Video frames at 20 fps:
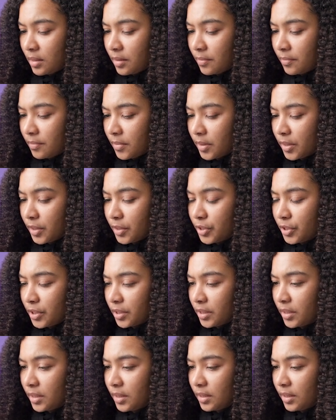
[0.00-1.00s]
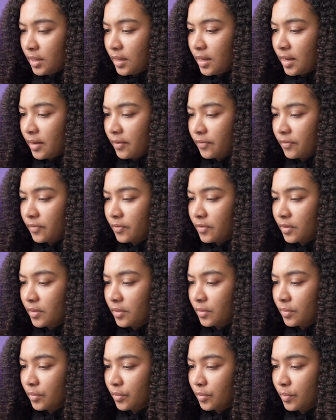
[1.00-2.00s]
margin left
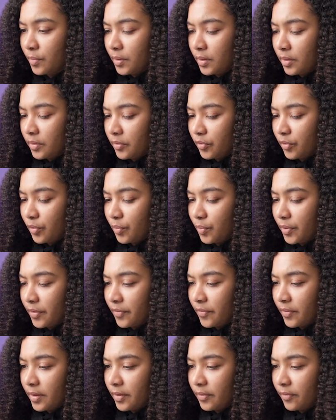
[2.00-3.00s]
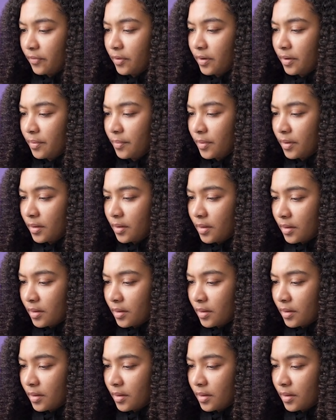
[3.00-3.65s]
will be 0.5 rem.